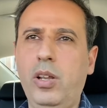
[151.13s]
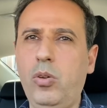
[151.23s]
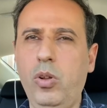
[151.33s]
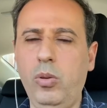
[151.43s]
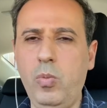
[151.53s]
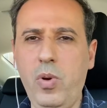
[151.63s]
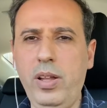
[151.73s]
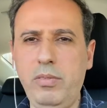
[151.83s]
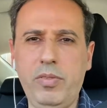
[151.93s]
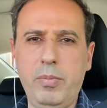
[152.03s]
column
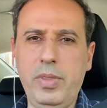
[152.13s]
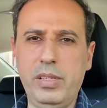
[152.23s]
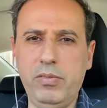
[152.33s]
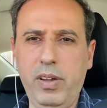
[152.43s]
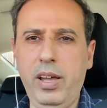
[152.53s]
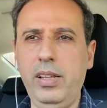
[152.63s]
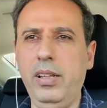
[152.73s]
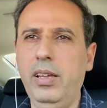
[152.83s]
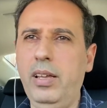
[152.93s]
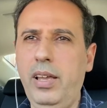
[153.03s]
one from that file
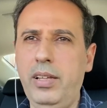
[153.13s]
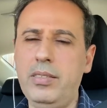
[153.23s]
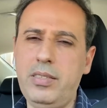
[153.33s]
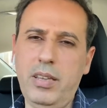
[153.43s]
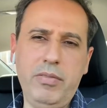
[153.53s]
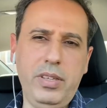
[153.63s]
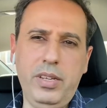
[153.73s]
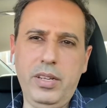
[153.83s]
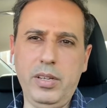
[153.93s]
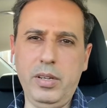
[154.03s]
and save the
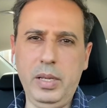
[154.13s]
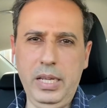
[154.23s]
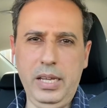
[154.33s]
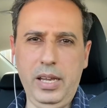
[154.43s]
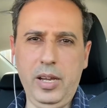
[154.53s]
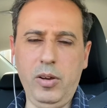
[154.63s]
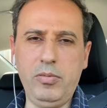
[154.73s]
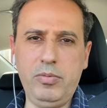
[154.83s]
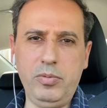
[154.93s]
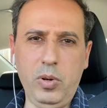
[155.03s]
data
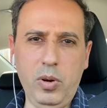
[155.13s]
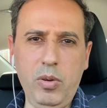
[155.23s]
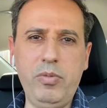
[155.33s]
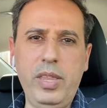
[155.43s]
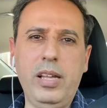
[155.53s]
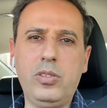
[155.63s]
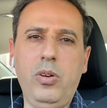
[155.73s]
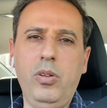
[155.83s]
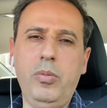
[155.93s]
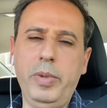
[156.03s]
of that
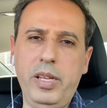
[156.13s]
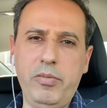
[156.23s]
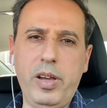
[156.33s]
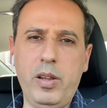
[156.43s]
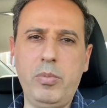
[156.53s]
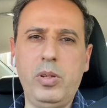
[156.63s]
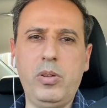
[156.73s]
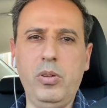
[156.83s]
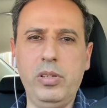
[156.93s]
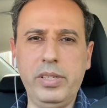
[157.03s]
column in a variable
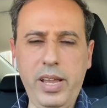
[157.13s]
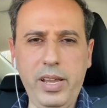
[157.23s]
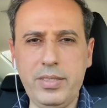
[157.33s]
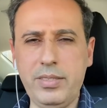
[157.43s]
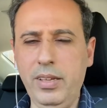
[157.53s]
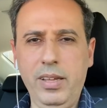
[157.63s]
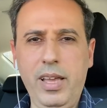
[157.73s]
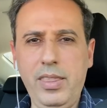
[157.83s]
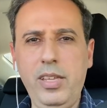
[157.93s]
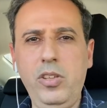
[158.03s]
called X,
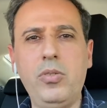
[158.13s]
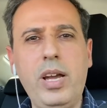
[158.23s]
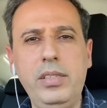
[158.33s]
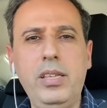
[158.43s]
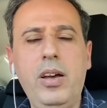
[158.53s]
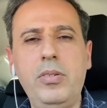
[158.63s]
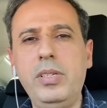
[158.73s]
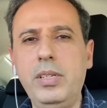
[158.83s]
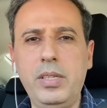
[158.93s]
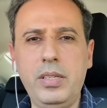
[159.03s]
and then you write
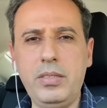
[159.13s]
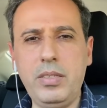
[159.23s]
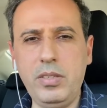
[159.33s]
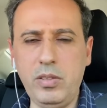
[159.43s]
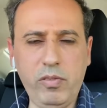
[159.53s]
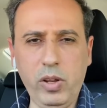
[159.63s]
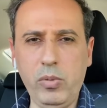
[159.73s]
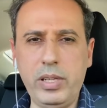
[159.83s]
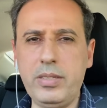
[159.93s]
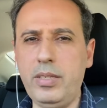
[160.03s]
down the
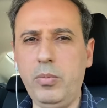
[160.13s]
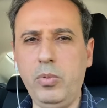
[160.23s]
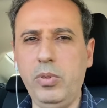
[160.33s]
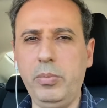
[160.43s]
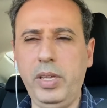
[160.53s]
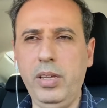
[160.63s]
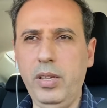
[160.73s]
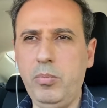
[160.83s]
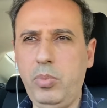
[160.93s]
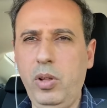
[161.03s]
following step will be
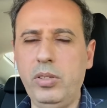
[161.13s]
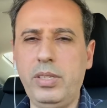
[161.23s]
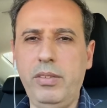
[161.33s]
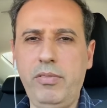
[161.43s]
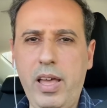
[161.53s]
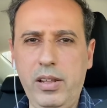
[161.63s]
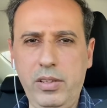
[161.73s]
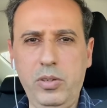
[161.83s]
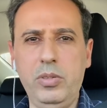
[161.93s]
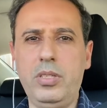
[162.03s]
plot the
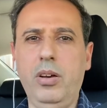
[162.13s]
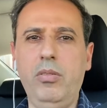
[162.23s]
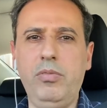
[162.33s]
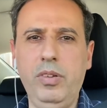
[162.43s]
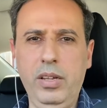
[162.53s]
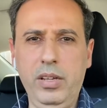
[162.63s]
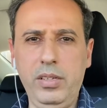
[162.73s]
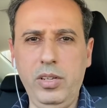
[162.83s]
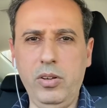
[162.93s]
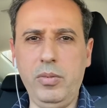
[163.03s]
values of
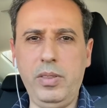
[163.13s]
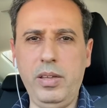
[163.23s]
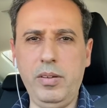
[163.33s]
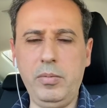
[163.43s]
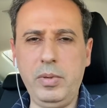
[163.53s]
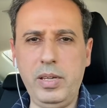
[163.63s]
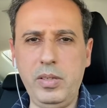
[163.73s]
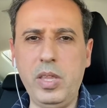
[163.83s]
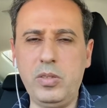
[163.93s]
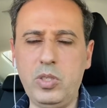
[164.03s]

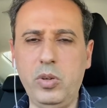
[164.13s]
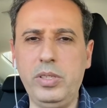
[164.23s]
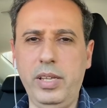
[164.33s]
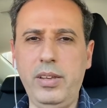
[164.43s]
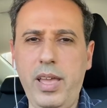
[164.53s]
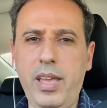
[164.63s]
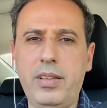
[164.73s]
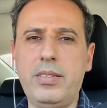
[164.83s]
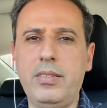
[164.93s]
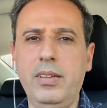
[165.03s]
that stored in
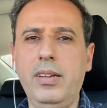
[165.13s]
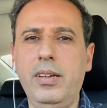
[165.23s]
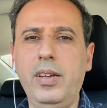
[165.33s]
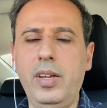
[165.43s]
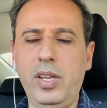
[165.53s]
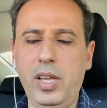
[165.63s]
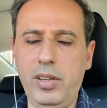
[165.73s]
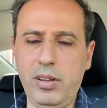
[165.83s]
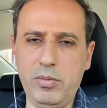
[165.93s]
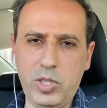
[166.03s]
X
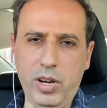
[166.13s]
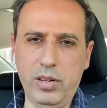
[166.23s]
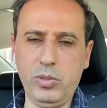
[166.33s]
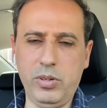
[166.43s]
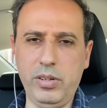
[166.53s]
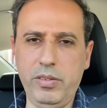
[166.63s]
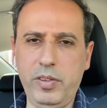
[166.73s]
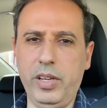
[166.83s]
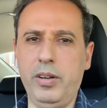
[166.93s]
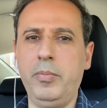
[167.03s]
in a chart or in a
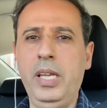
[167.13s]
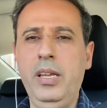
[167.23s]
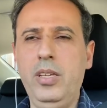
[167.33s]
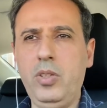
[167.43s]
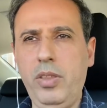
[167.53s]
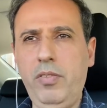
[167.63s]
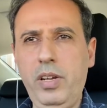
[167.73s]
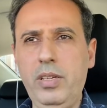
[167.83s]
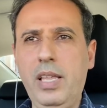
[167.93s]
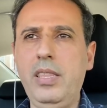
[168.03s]
figure. So this
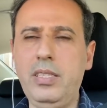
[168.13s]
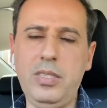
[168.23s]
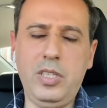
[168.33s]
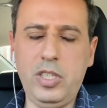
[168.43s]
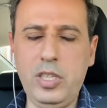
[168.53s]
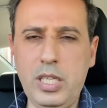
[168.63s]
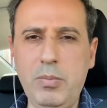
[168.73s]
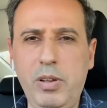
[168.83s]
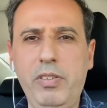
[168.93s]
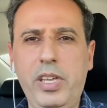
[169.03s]
is just a
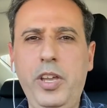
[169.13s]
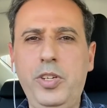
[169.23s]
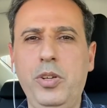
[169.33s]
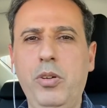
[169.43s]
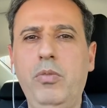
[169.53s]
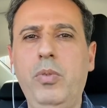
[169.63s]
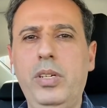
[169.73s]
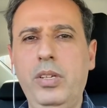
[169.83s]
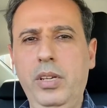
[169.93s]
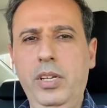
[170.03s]
simplification of
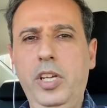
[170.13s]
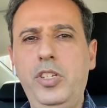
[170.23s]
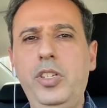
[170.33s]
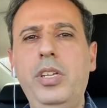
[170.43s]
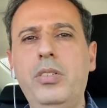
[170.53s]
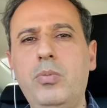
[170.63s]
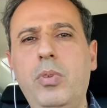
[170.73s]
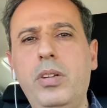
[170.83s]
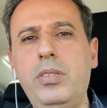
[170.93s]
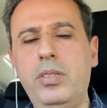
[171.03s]
what engineers
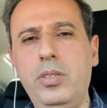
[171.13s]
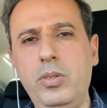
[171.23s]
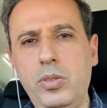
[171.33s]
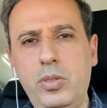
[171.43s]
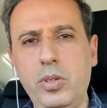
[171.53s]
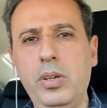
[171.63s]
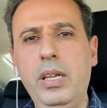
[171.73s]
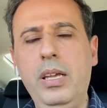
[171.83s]
want to do.